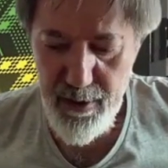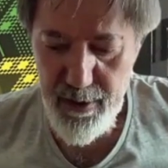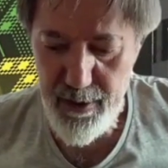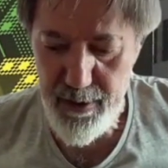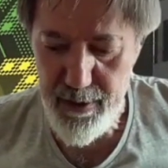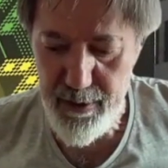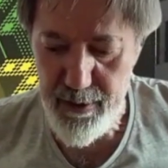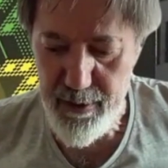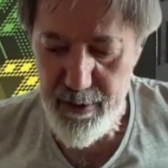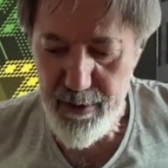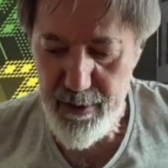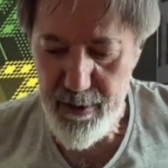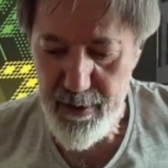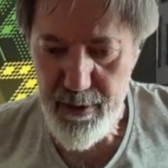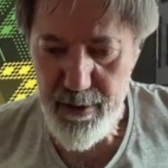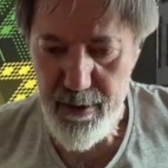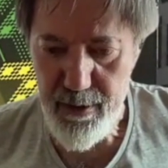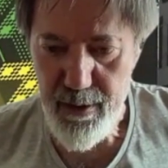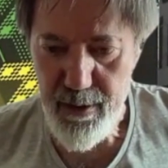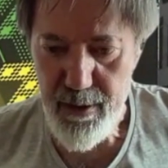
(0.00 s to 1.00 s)
And
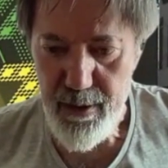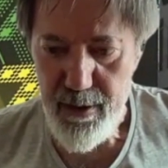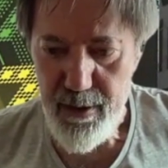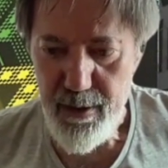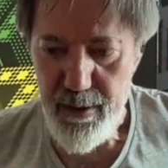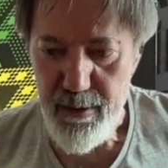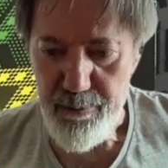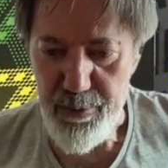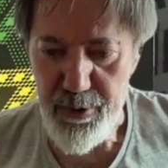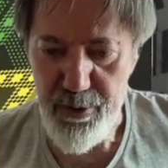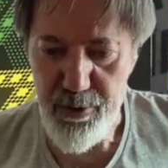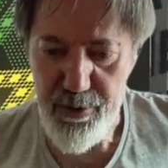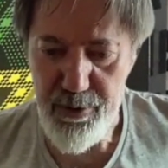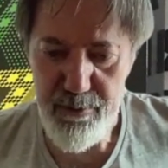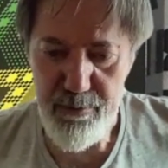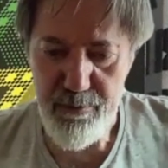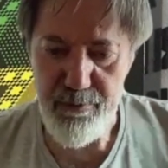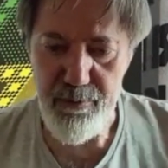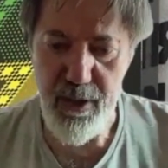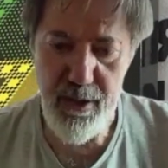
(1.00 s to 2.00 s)

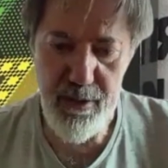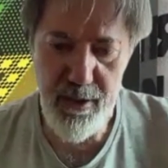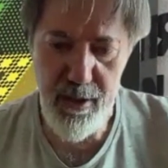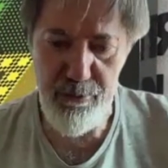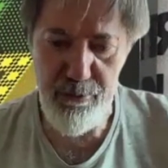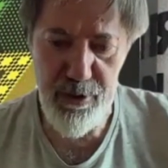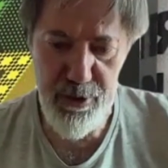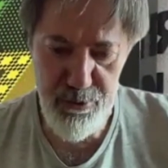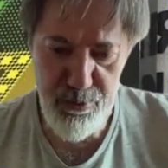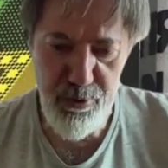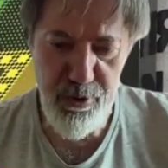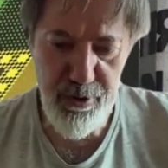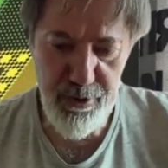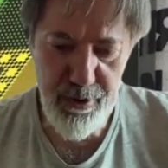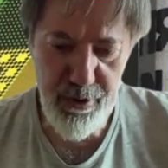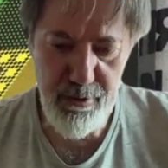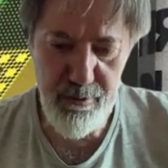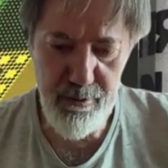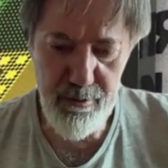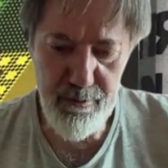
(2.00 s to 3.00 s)
because while I was
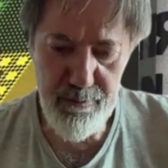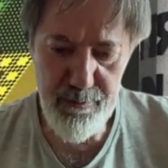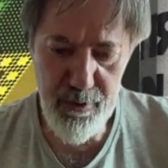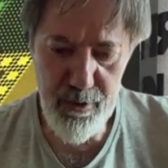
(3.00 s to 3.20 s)
working